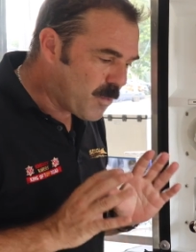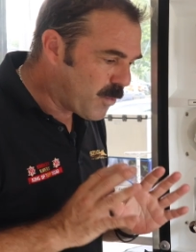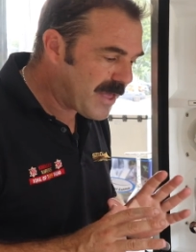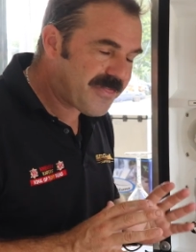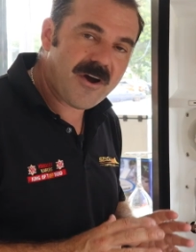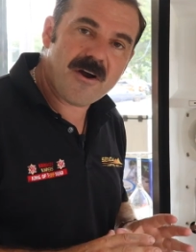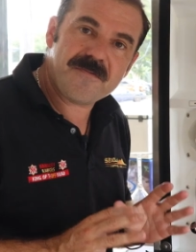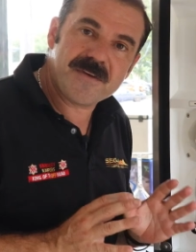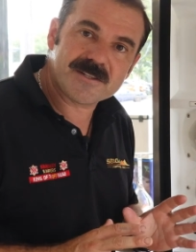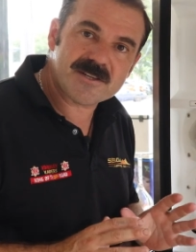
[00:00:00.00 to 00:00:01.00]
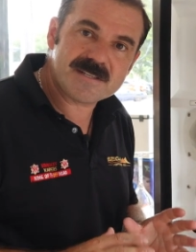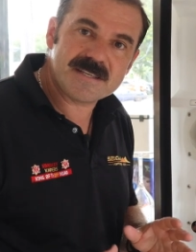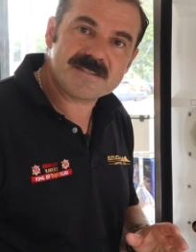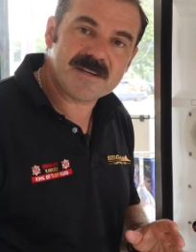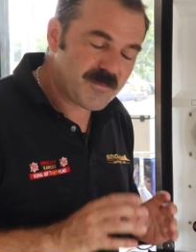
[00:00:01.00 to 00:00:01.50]
With our filter
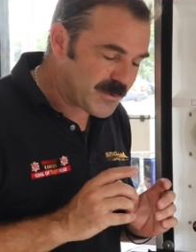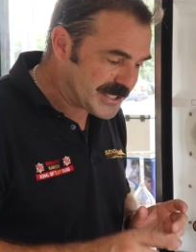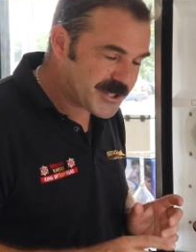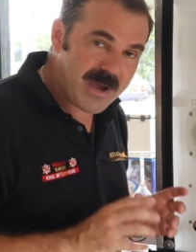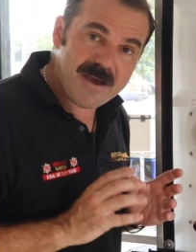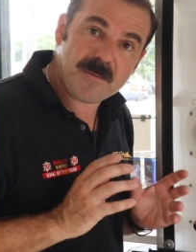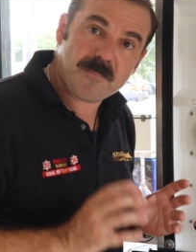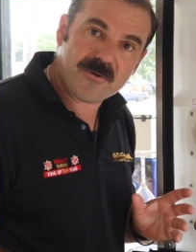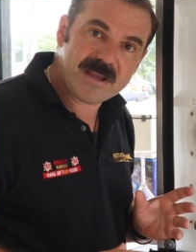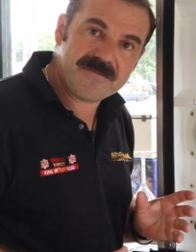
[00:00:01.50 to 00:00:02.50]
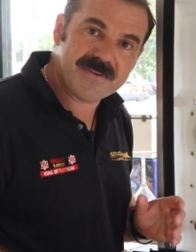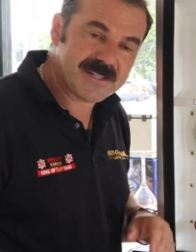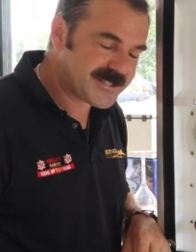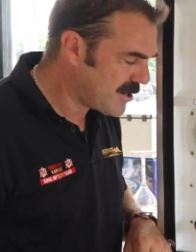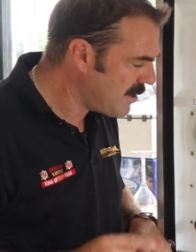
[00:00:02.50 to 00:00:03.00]
system, we do have a
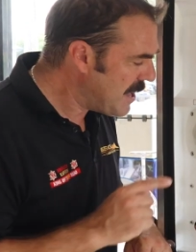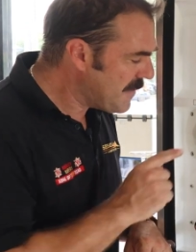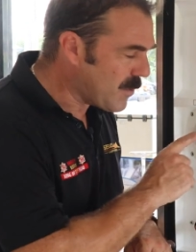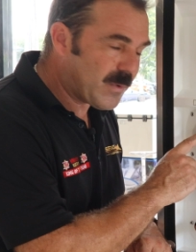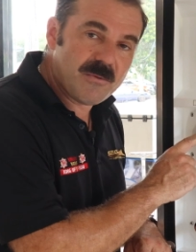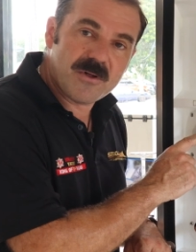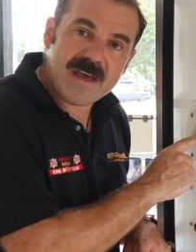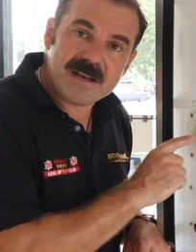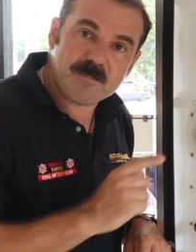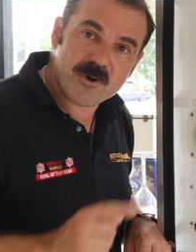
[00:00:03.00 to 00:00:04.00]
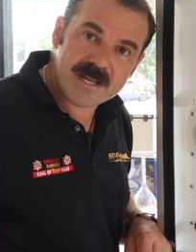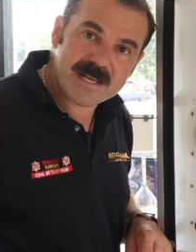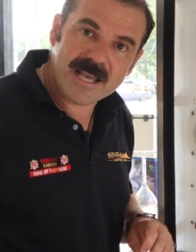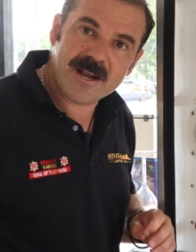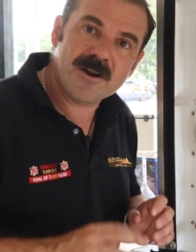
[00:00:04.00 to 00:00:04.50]
pre-filter that we will then put
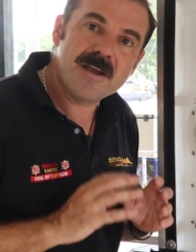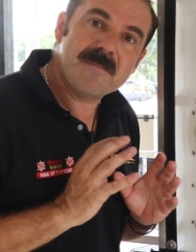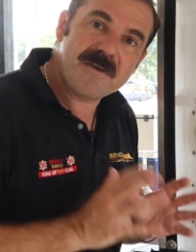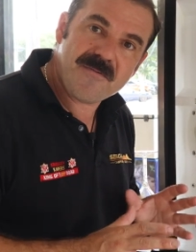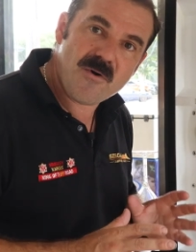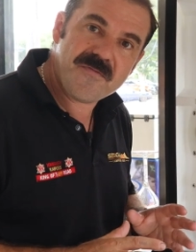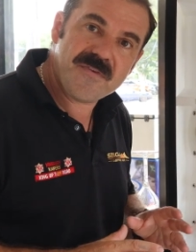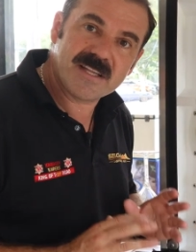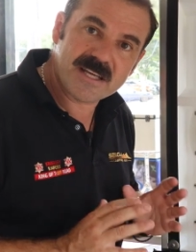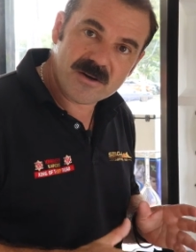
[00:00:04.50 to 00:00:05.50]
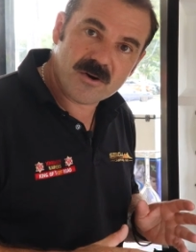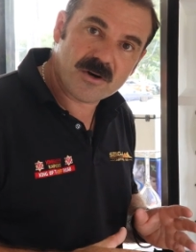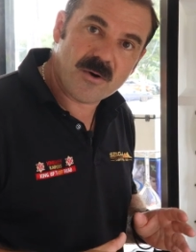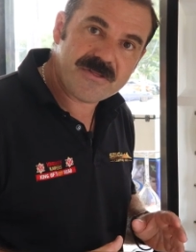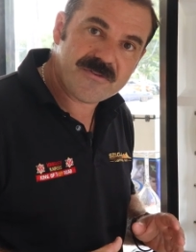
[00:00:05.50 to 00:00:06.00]
in here before filling or
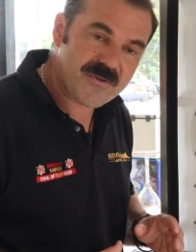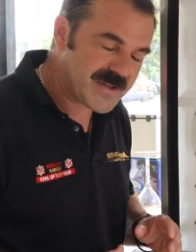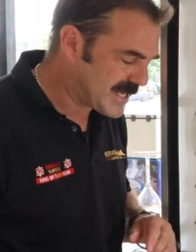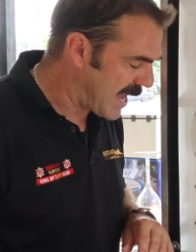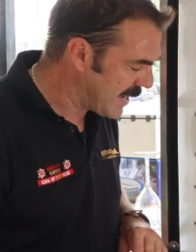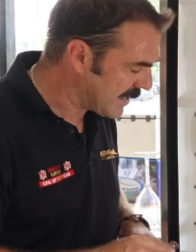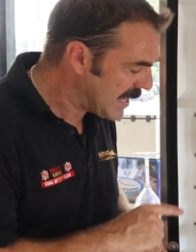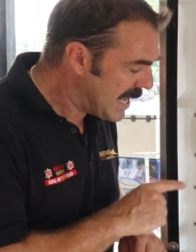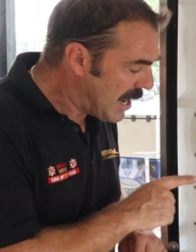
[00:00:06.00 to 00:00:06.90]
going through the tank.